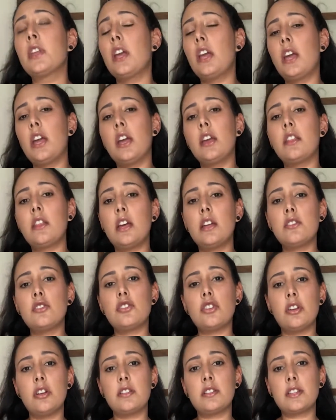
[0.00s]
and then
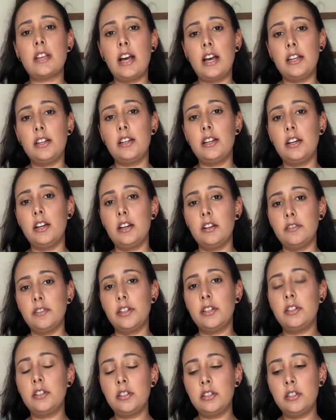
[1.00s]
just kind of
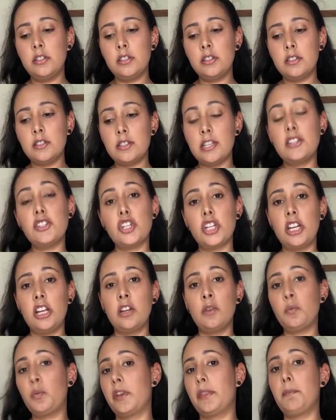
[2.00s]
cinch it
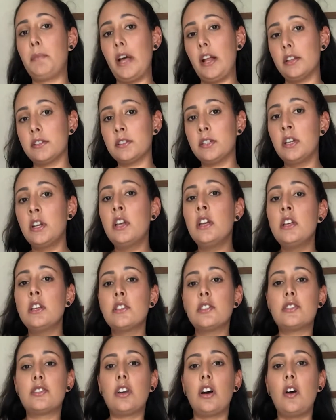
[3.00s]
in with a belt.
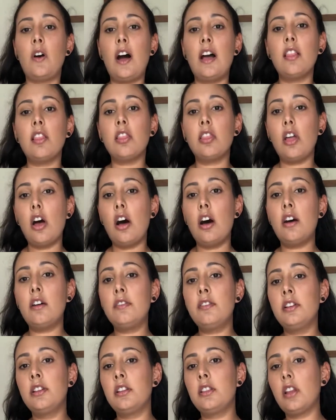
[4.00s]
So I
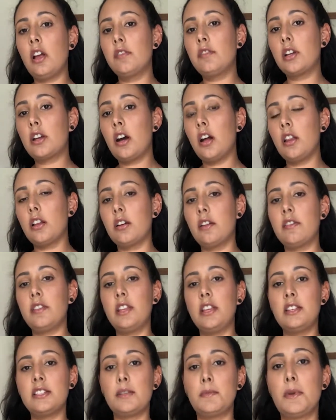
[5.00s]
love the color of
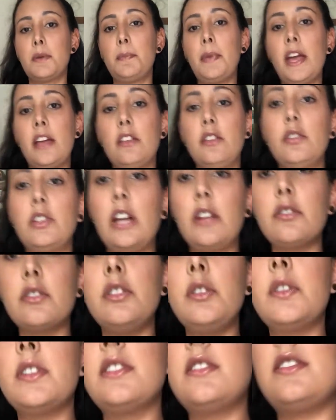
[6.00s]
these. I'm gonna pan you down so you can